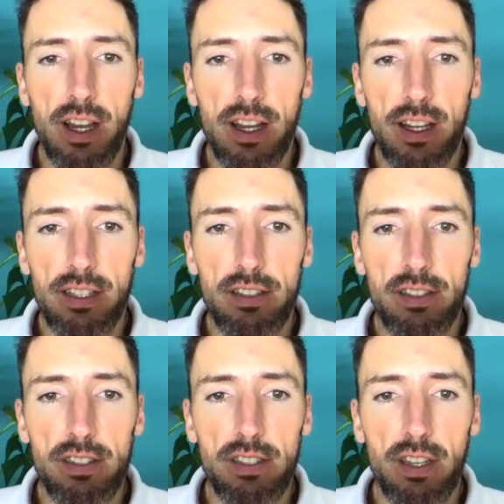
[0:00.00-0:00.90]
And
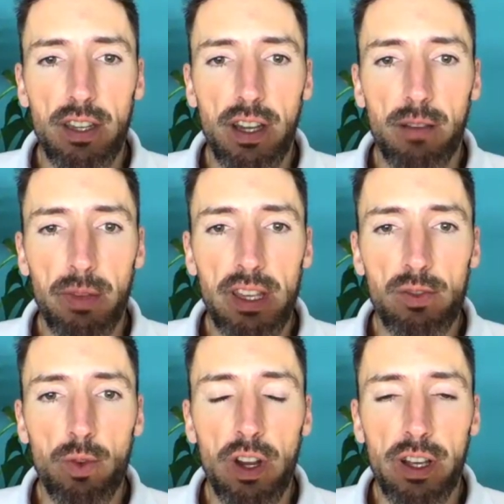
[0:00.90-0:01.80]

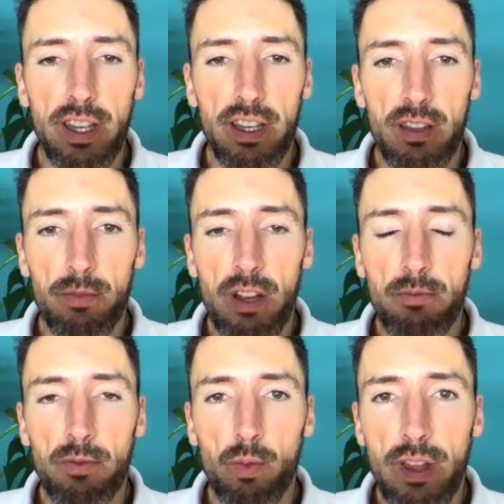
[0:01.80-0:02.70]
he's working at the
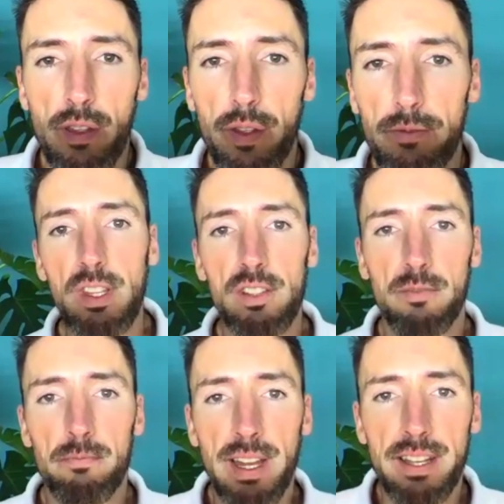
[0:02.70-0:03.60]
moment with
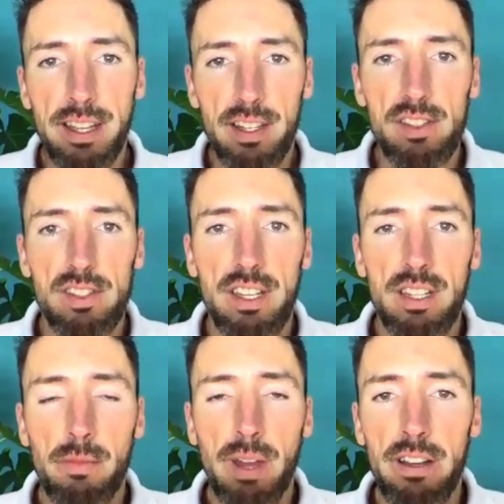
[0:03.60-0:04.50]
some medics in
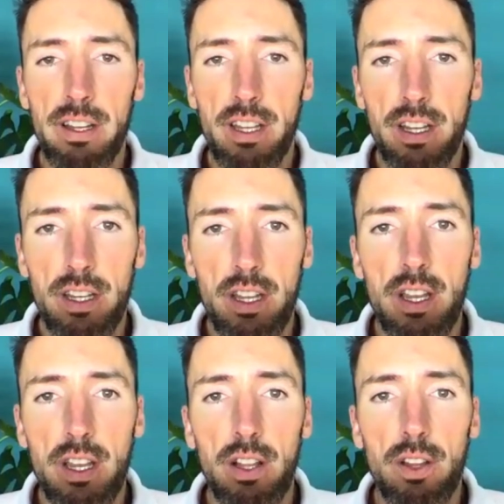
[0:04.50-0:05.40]
America
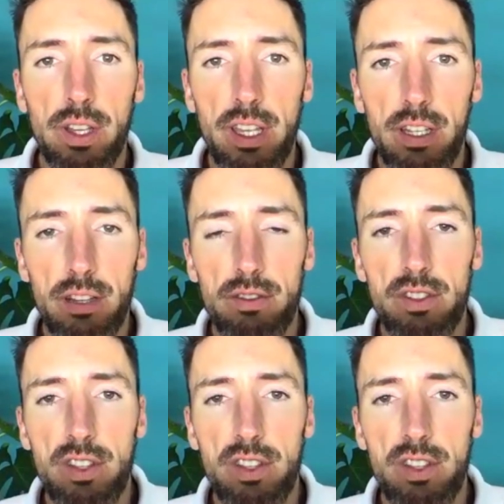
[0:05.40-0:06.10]
looking at